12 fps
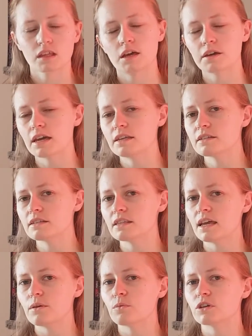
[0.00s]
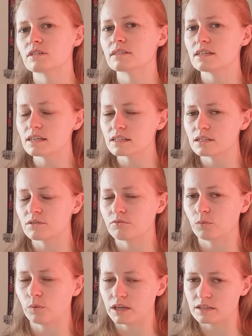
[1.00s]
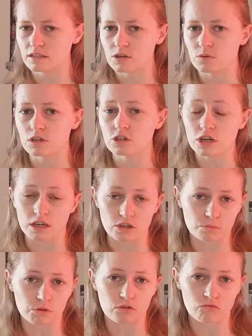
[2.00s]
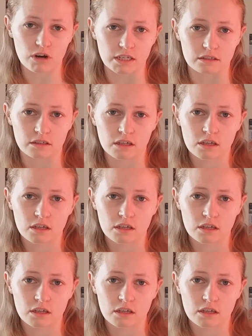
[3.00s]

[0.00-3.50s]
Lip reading: Okay, so there was 6 different ways that you can change up your running.